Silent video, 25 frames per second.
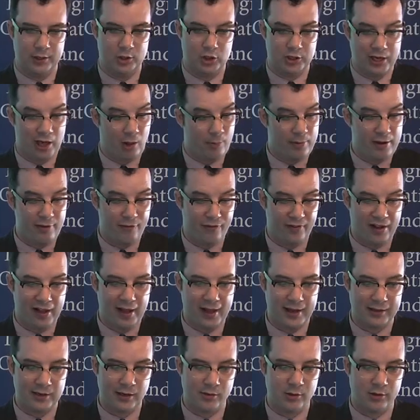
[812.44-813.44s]
shall be
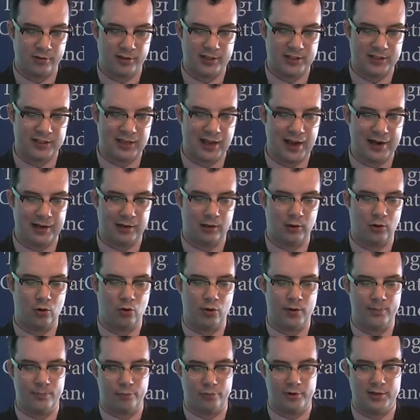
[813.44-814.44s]
fined under this title
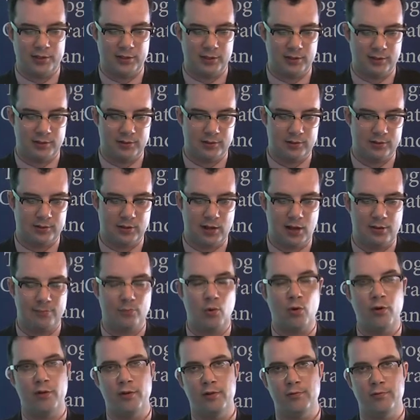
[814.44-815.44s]
or imprisoned not
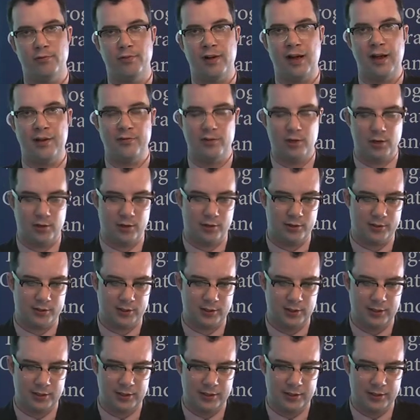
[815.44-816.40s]
more than five years.